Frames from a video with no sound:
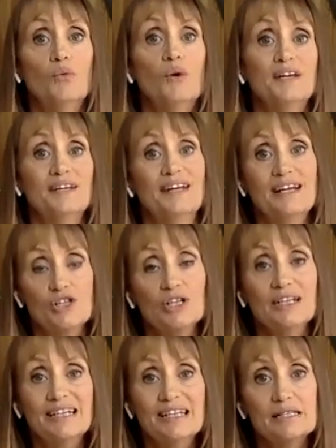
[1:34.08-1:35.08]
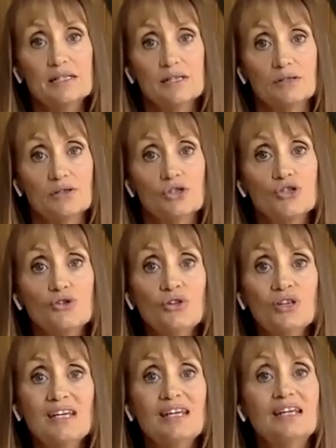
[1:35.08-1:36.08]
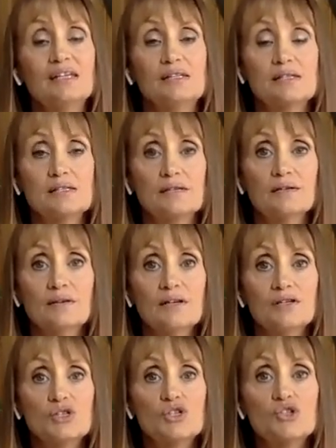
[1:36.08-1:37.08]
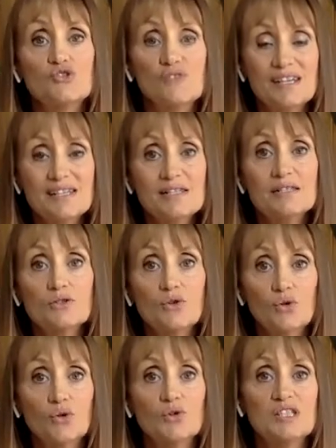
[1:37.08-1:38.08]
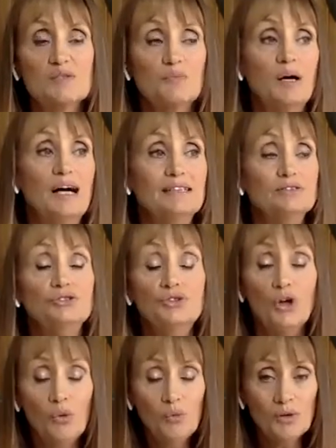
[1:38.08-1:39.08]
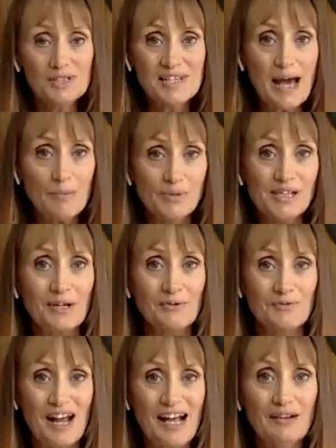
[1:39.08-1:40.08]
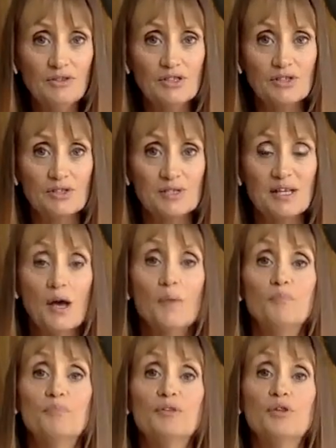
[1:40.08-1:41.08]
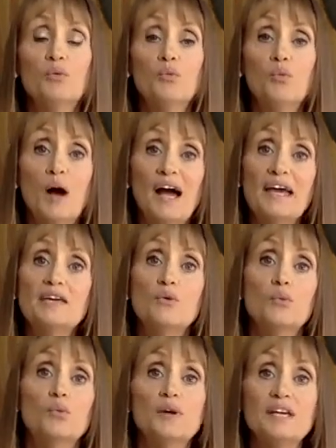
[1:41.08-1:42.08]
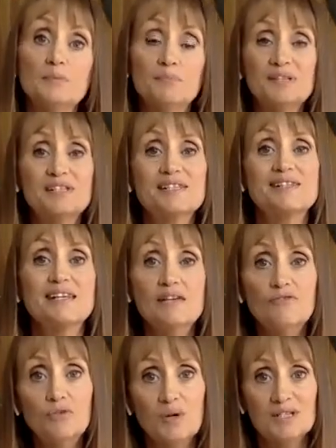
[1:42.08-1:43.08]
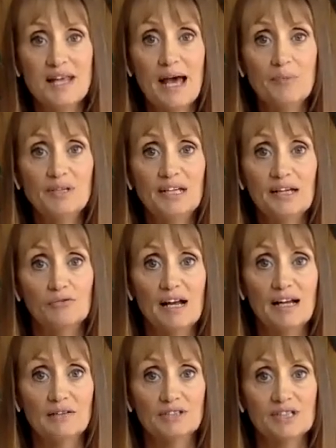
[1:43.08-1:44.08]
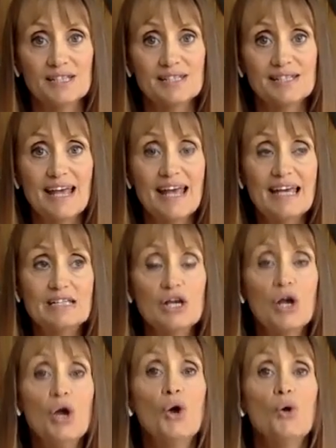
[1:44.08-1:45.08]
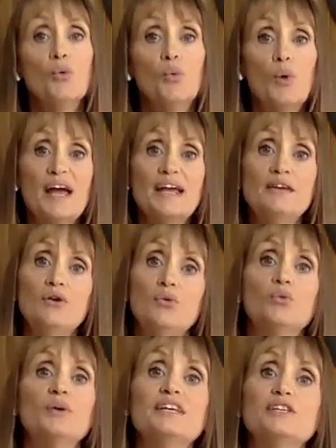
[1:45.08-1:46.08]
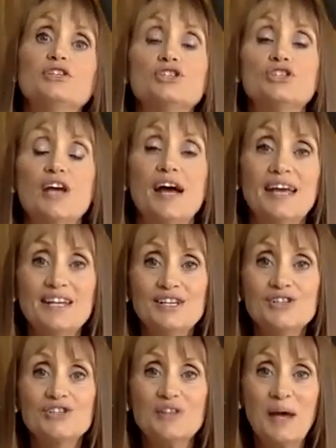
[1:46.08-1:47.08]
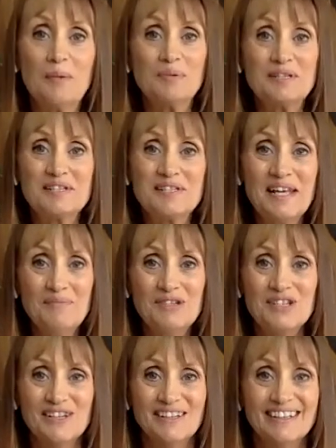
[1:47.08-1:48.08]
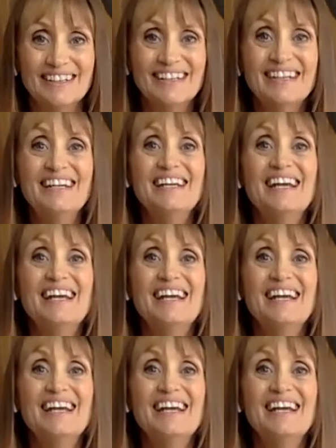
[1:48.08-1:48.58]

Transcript: when it actually isn't. The truth is, stress is caused by not what's happening around us, but the way we perceive what's happening around us. And when we change that perception,